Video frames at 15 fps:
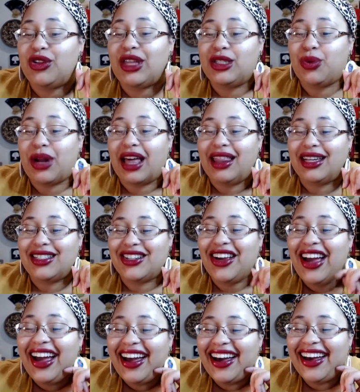So that's what I like
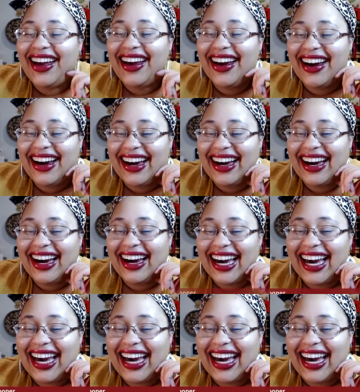to.